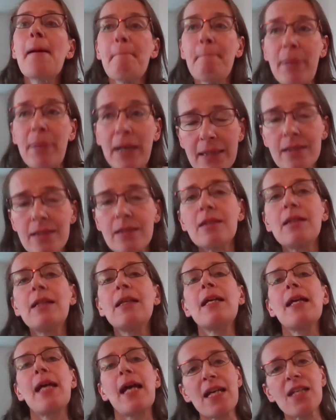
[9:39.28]
But
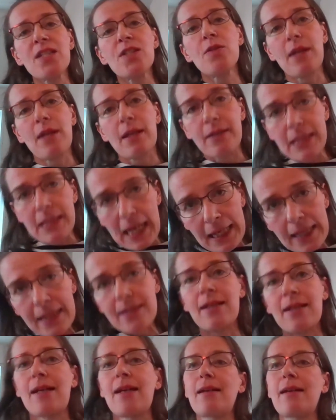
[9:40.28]
as to the
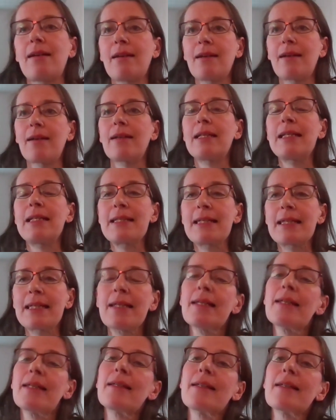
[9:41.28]
data
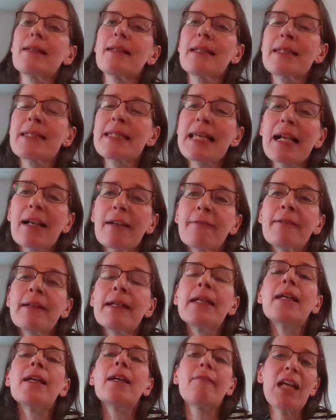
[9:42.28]
in itself,
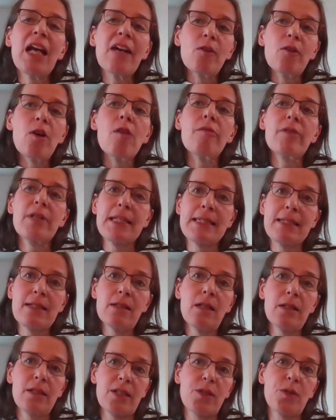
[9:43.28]
we have already
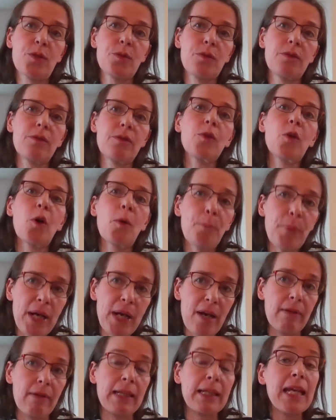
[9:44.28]
started
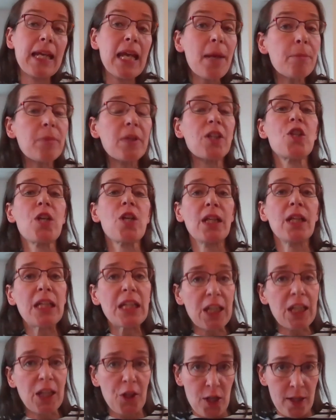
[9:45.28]
comparing MEG and
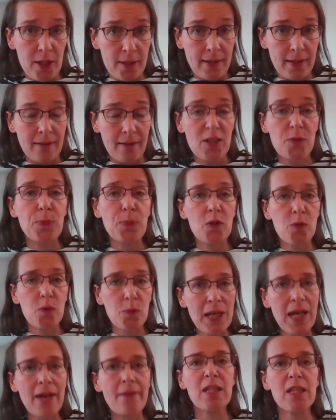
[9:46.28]
EEG signals because
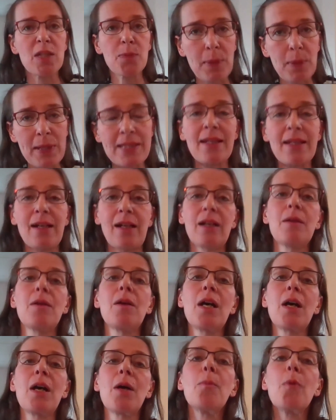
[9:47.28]
we have the special
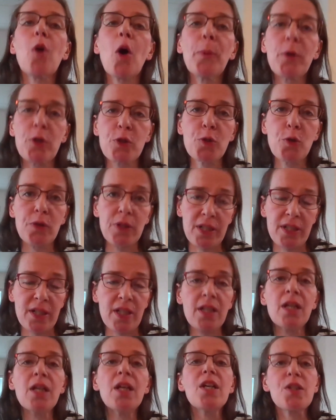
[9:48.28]

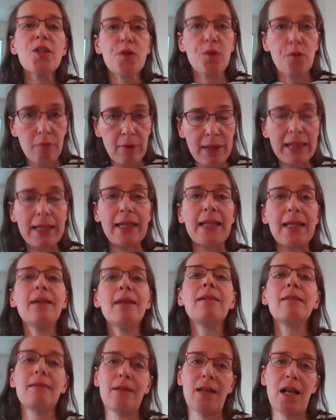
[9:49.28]
opportunity to
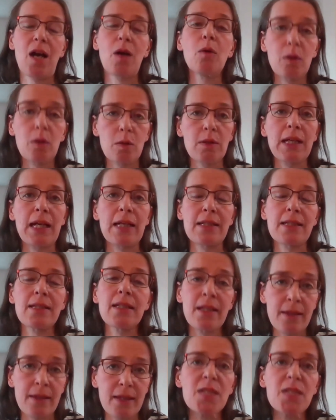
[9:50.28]
really now look at it
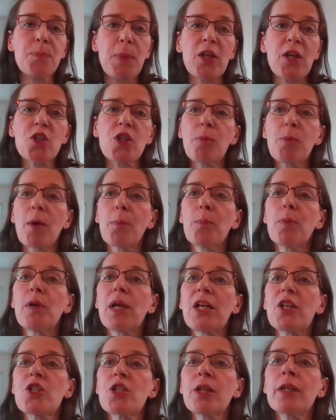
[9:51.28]
in this patient
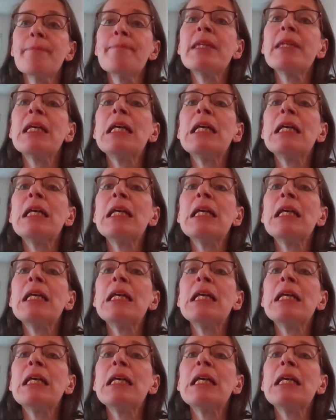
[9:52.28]
population.